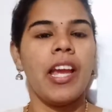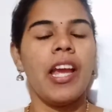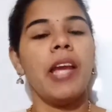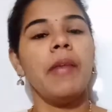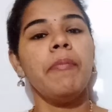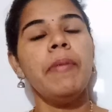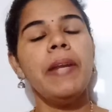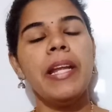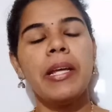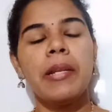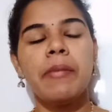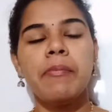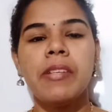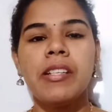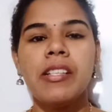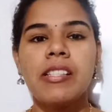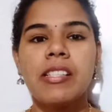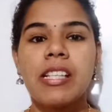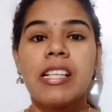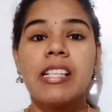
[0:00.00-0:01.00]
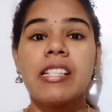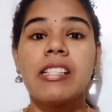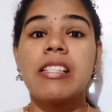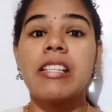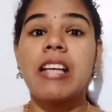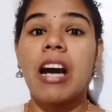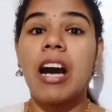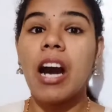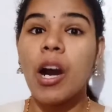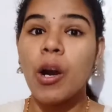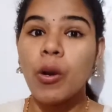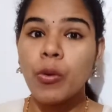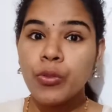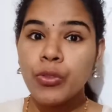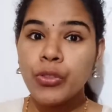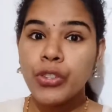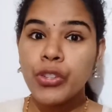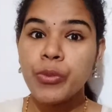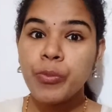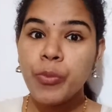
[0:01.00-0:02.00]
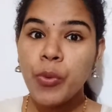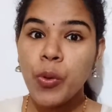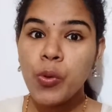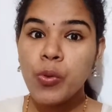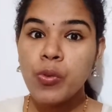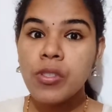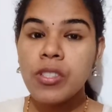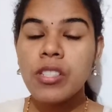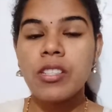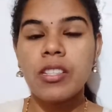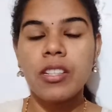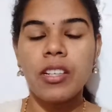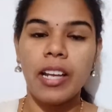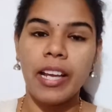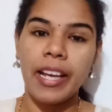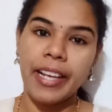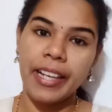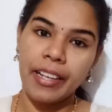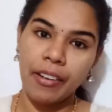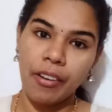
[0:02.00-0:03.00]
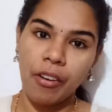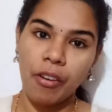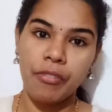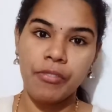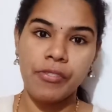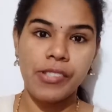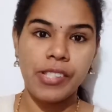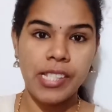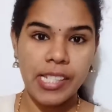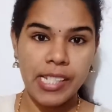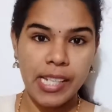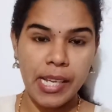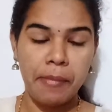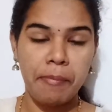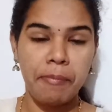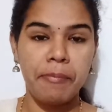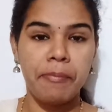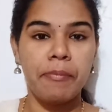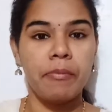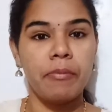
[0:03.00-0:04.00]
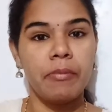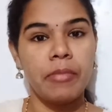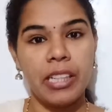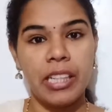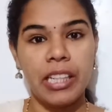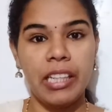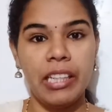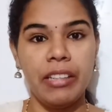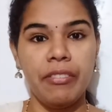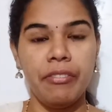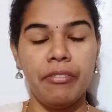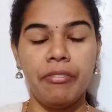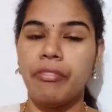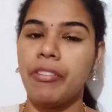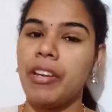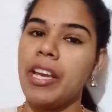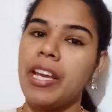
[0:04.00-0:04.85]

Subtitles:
Epidermis is the outermost layer of stem, leaf,